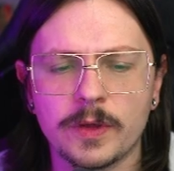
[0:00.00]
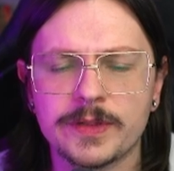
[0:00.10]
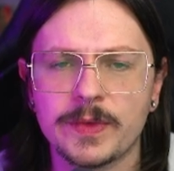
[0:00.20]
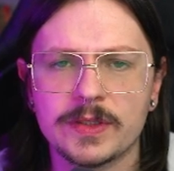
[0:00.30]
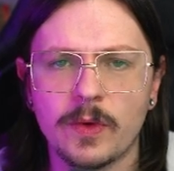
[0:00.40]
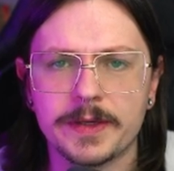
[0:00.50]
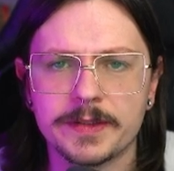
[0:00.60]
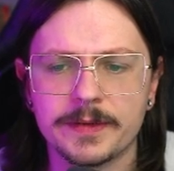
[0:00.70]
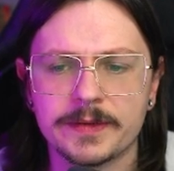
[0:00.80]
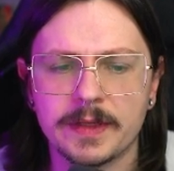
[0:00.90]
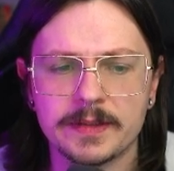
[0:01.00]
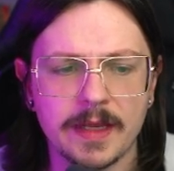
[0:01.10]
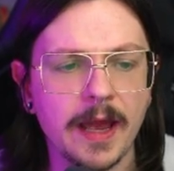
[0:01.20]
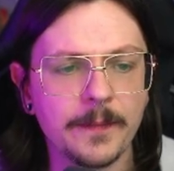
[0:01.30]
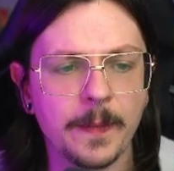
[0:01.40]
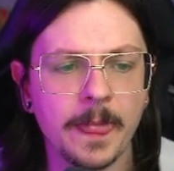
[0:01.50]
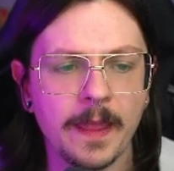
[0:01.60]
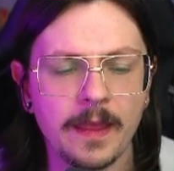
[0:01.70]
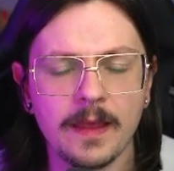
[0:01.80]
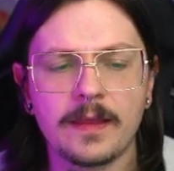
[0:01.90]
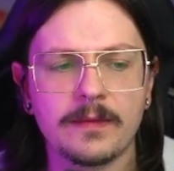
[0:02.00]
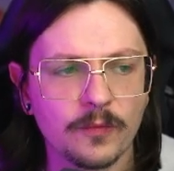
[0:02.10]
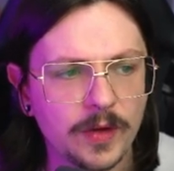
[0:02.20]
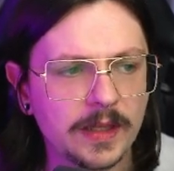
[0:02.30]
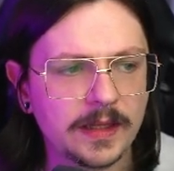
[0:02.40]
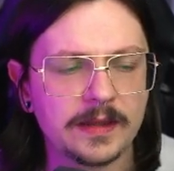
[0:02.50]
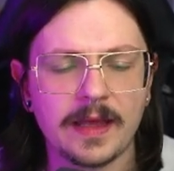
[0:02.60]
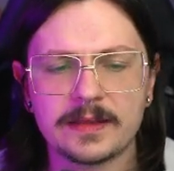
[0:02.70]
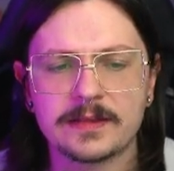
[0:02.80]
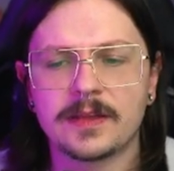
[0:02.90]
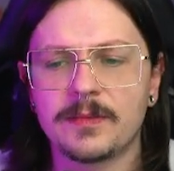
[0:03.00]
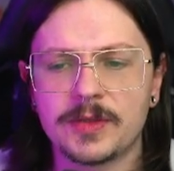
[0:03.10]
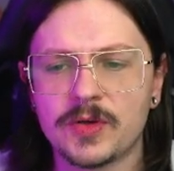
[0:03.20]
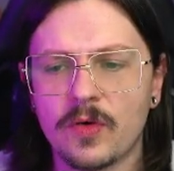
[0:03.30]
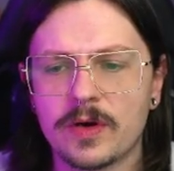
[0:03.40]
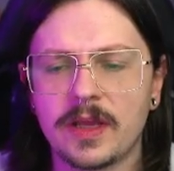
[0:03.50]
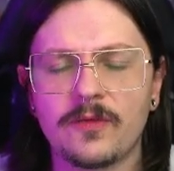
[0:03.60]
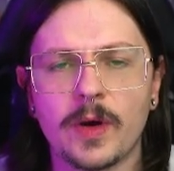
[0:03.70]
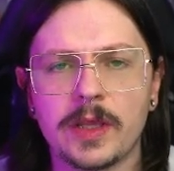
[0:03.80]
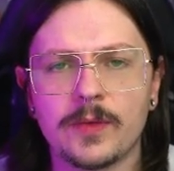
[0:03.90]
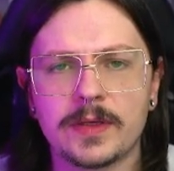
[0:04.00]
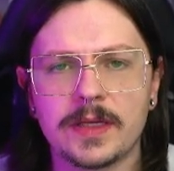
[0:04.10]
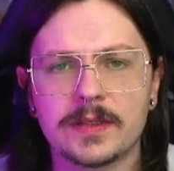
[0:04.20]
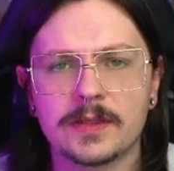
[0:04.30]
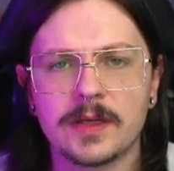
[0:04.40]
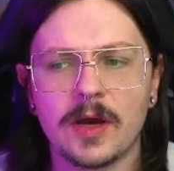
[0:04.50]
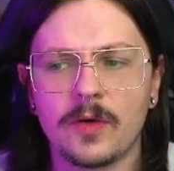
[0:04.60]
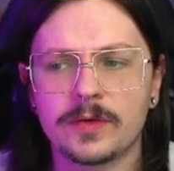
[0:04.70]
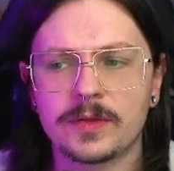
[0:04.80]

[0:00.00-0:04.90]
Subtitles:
we squash those things down. Really, that's the majority of what you would need to know to